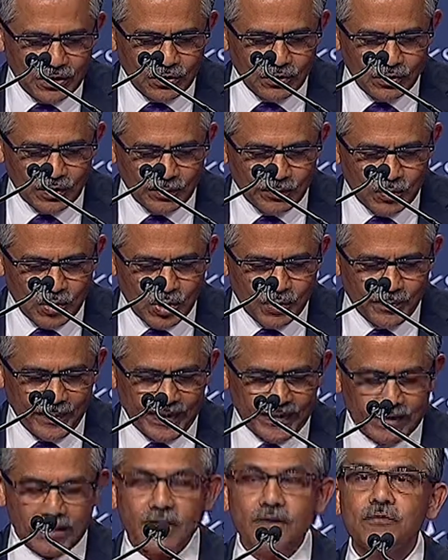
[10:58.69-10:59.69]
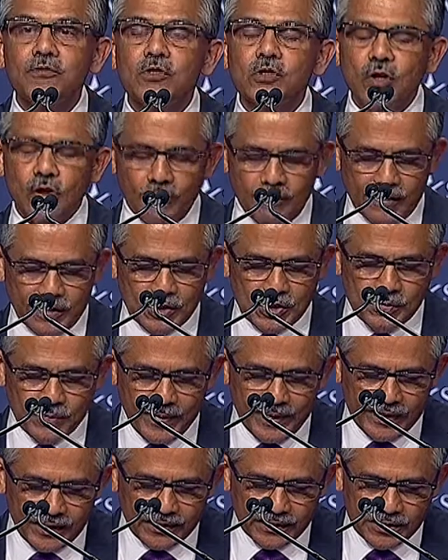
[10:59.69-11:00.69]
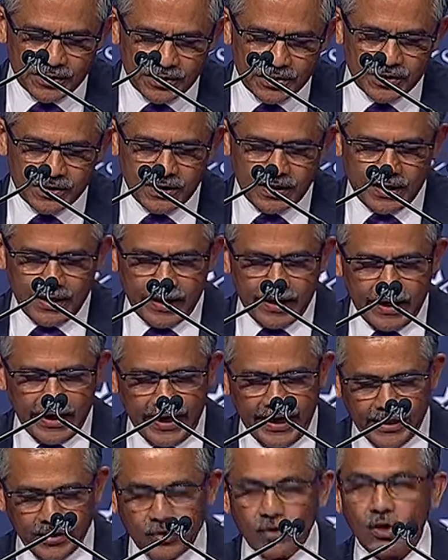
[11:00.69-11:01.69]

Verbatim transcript: to the perspectives of our speakers and